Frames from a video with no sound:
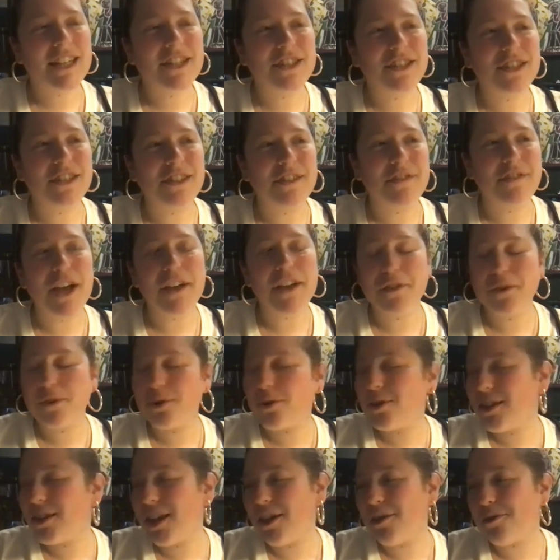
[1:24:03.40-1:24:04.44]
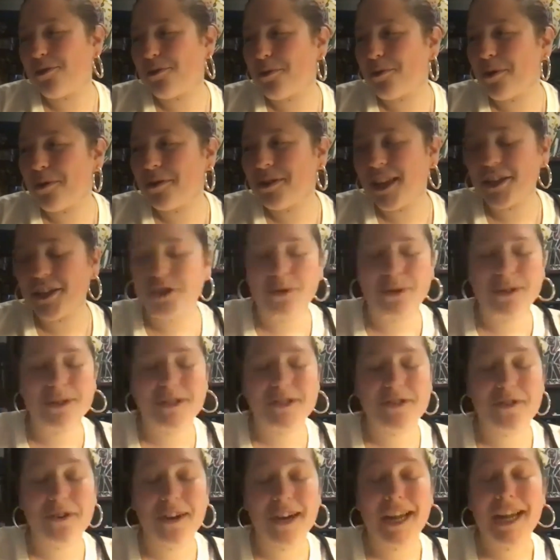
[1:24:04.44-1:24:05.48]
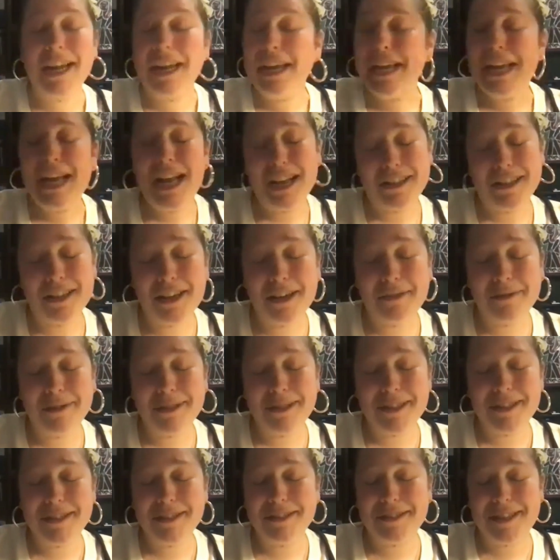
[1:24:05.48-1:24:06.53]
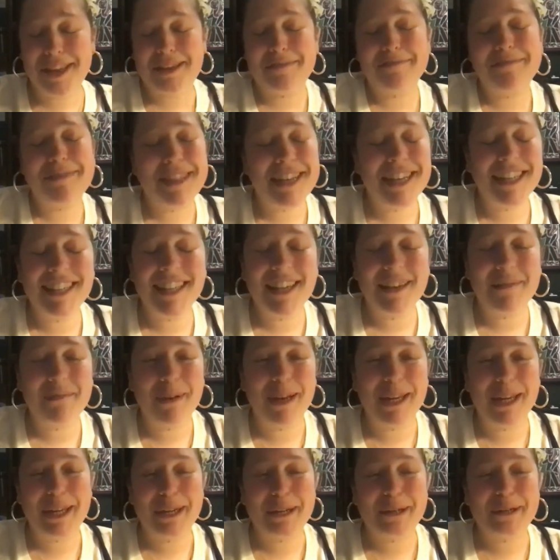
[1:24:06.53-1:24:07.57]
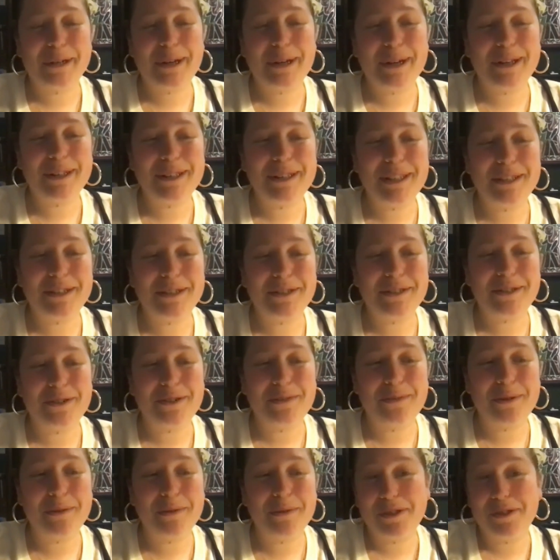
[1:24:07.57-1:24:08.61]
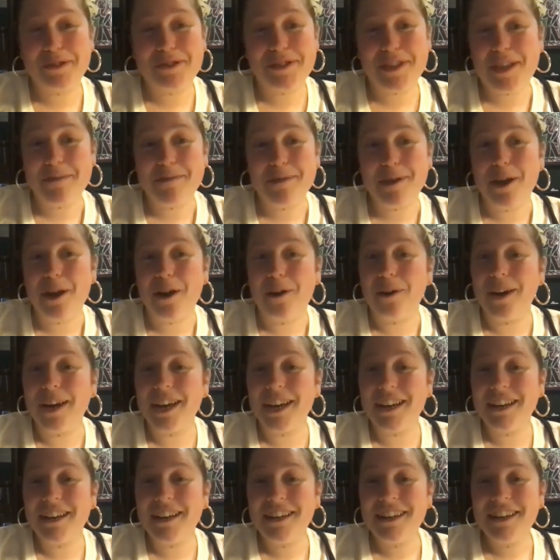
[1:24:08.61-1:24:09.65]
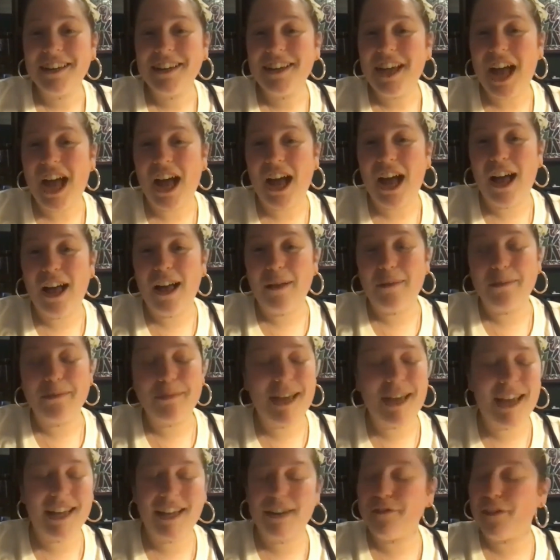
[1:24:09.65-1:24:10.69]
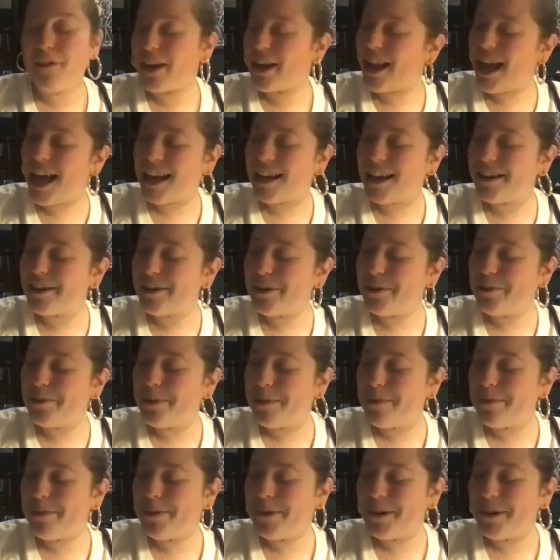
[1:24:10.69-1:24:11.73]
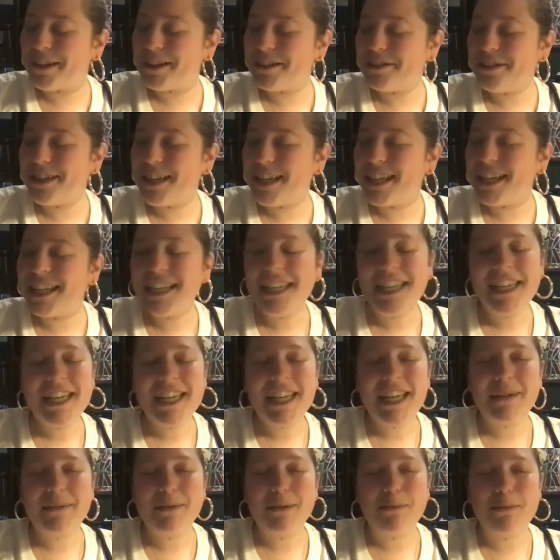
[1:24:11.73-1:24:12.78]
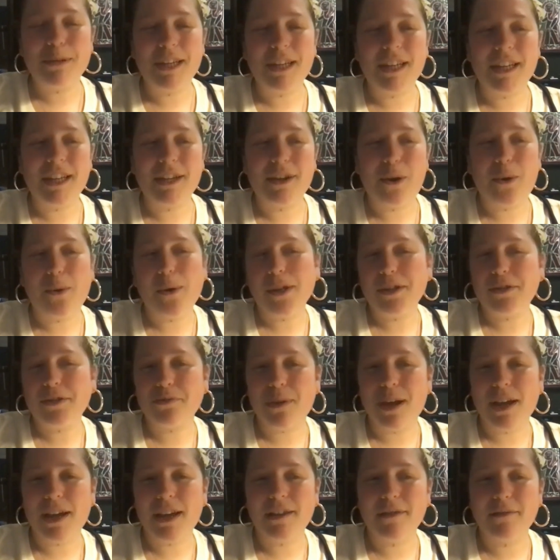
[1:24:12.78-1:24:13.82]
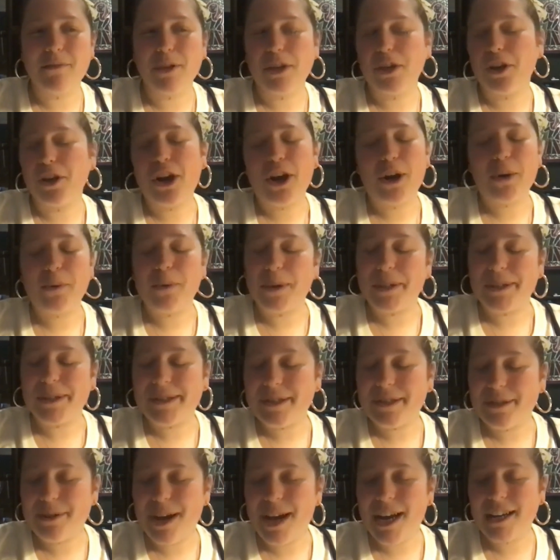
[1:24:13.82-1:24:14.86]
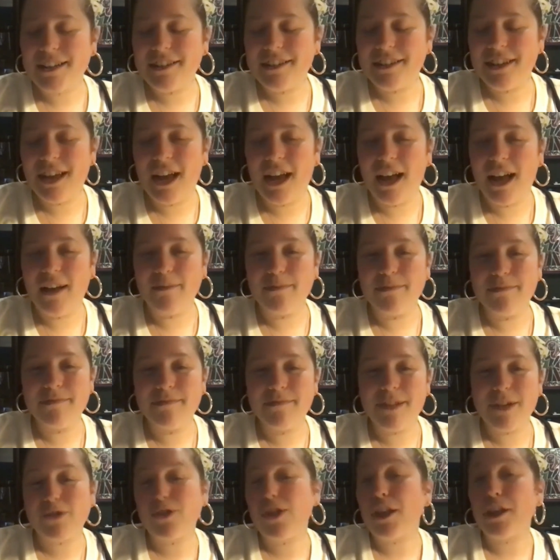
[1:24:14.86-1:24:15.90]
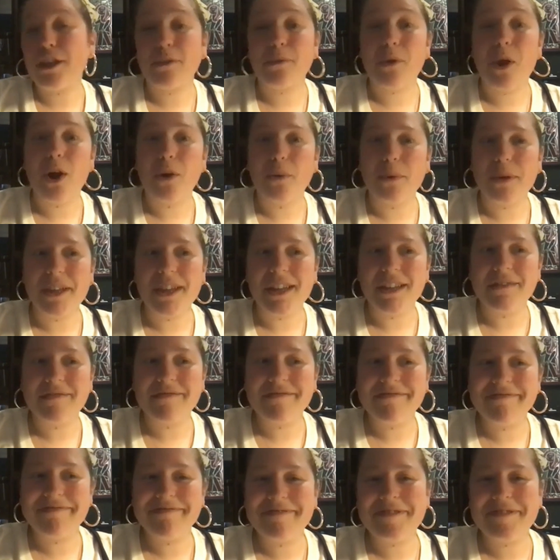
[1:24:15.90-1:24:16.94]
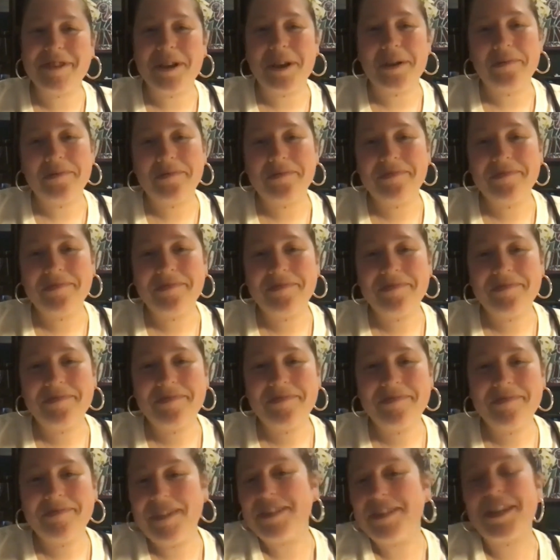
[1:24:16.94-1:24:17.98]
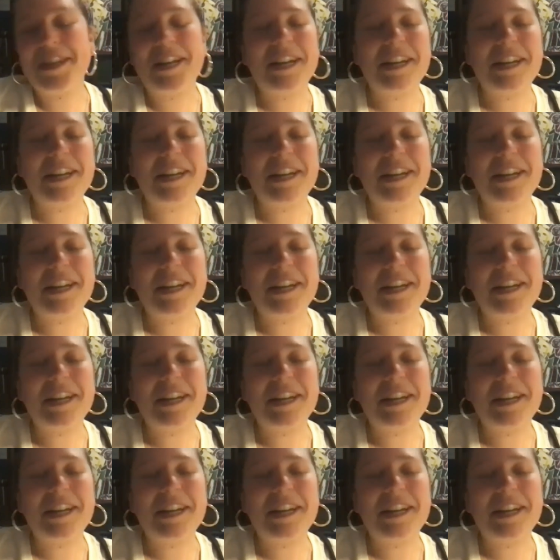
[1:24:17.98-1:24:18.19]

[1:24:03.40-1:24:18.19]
to 5-year-old Elle who wrote that short story, I think I would say the same thing that my kindergarten teacher told me, which is keep going. And if I could add a little bit more to it, it would be always write what your heart wants to write. There's nothing wrong with it. So it's